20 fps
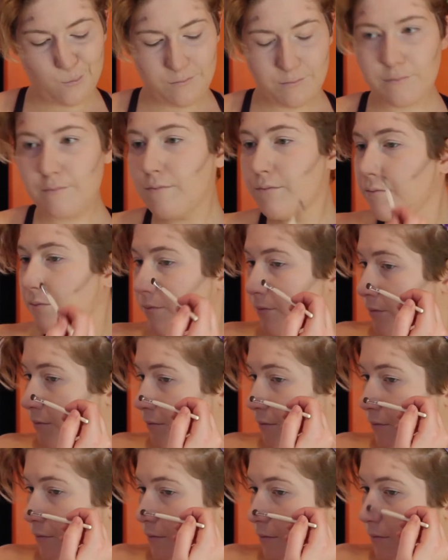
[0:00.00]
Then I go
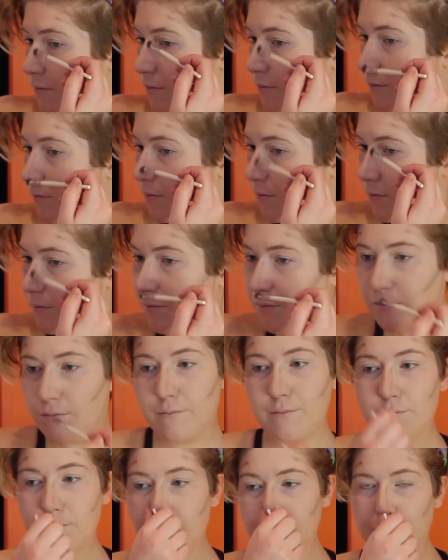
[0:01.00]
ahead and go
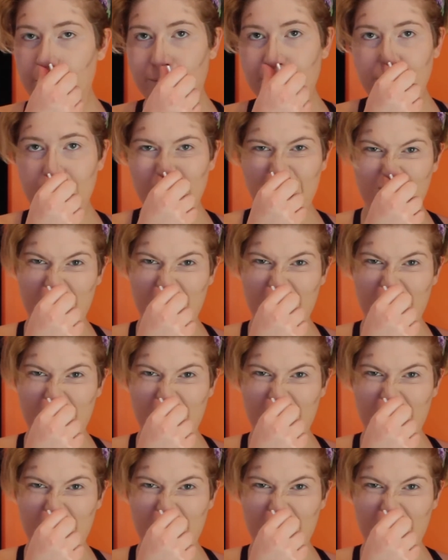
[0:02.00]
from my brow